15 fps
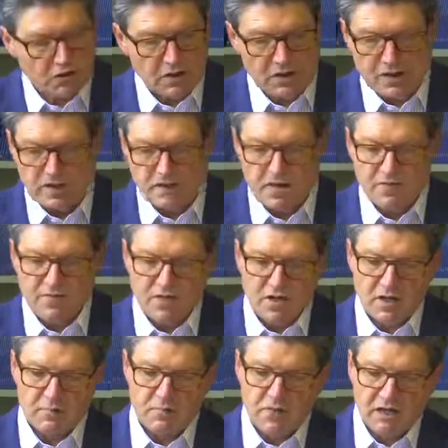our
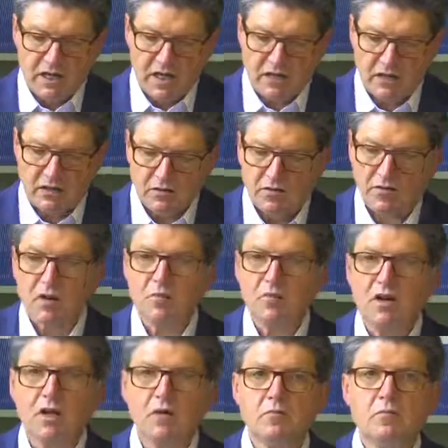personal
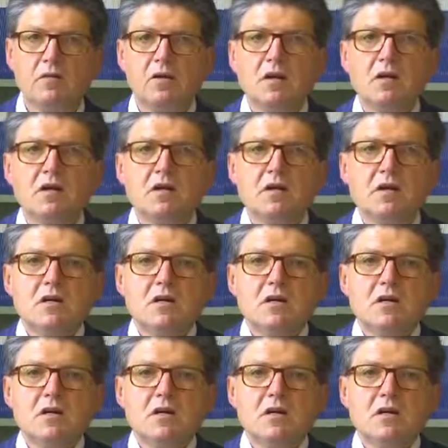skill